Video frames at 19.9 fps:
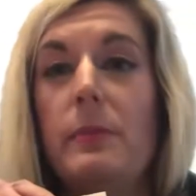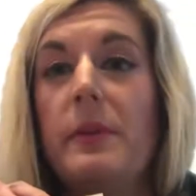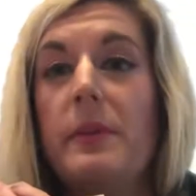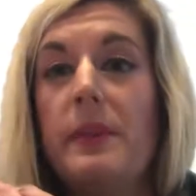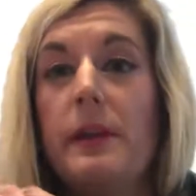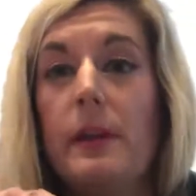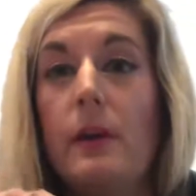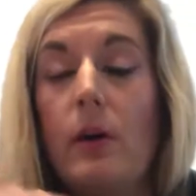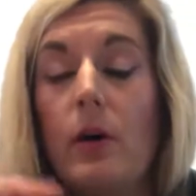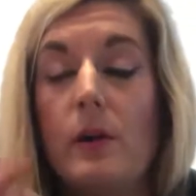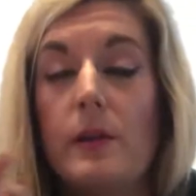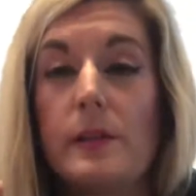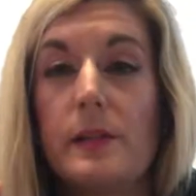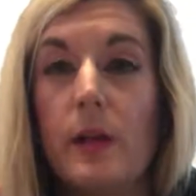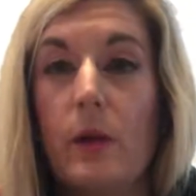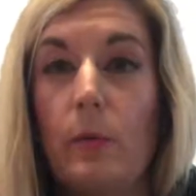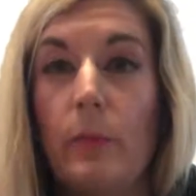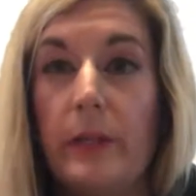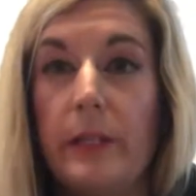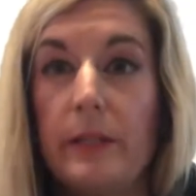But then
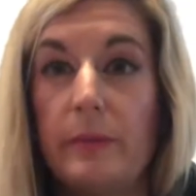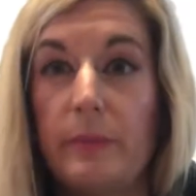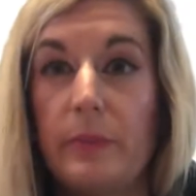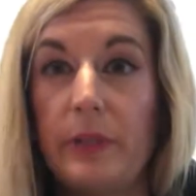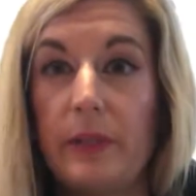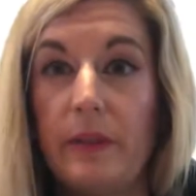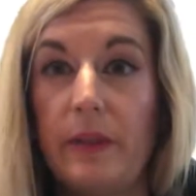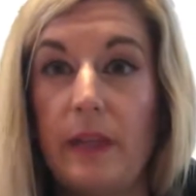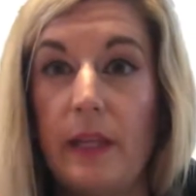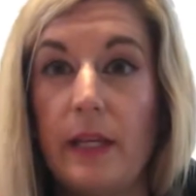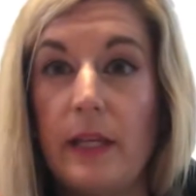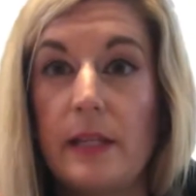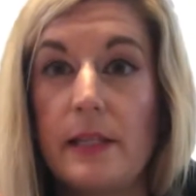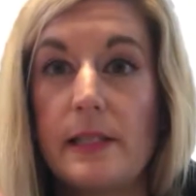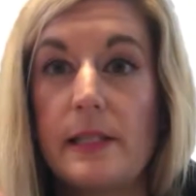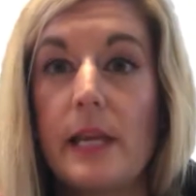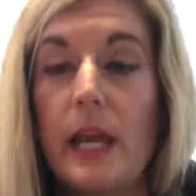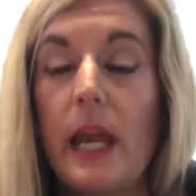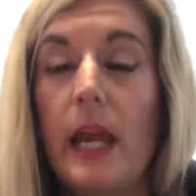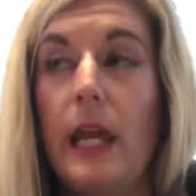also we can put
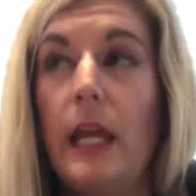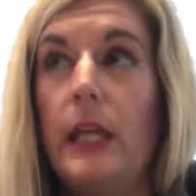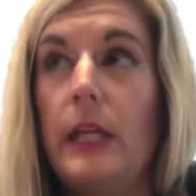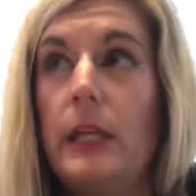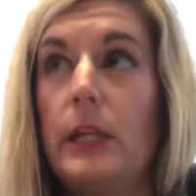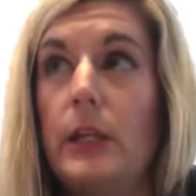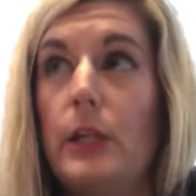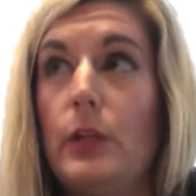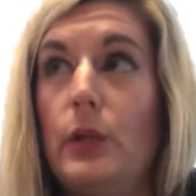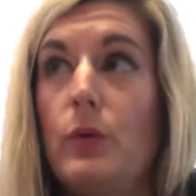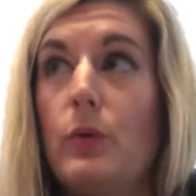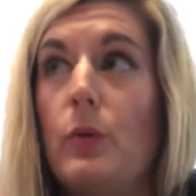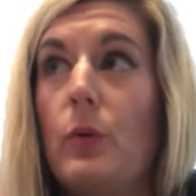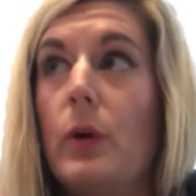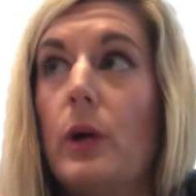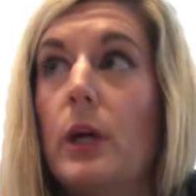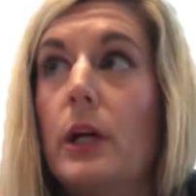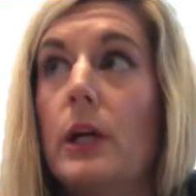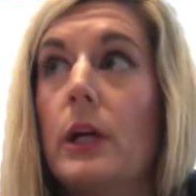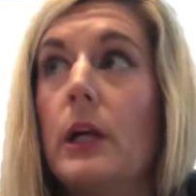this in
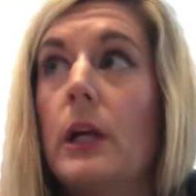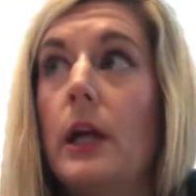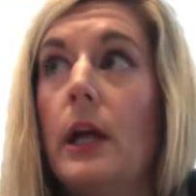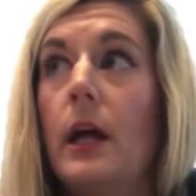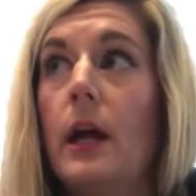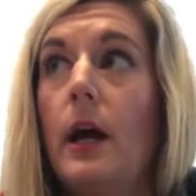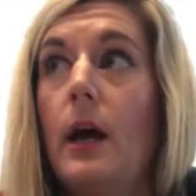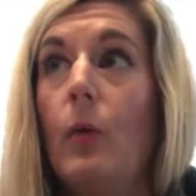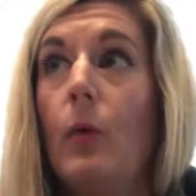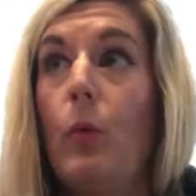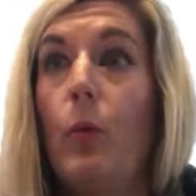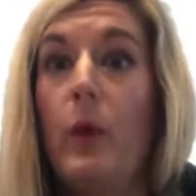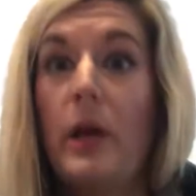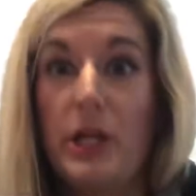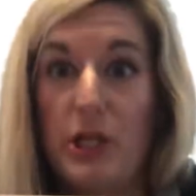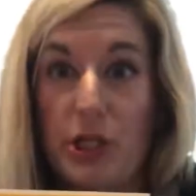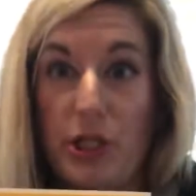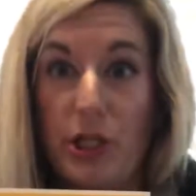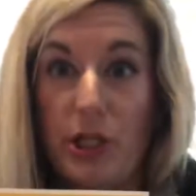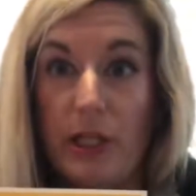your
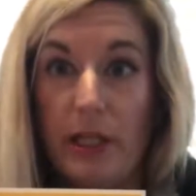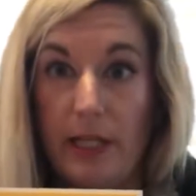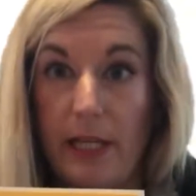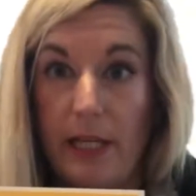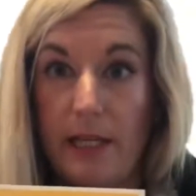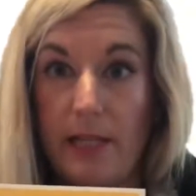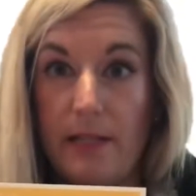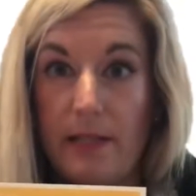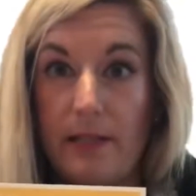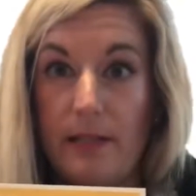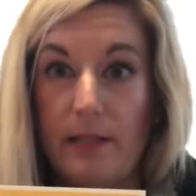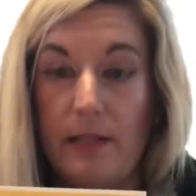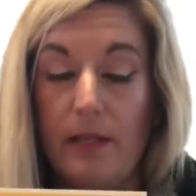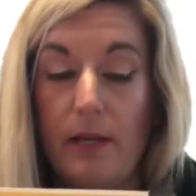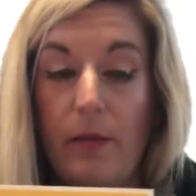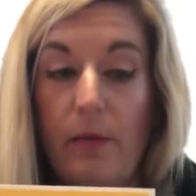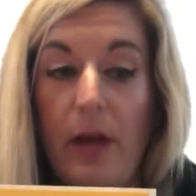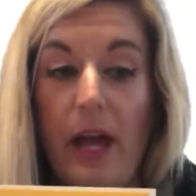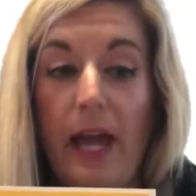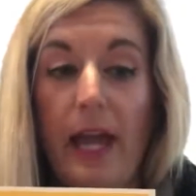wish list,
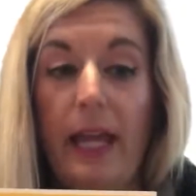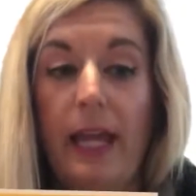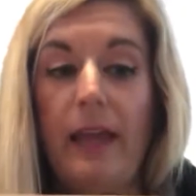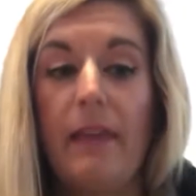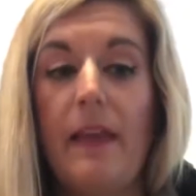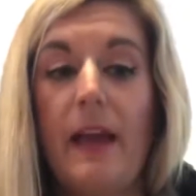okay?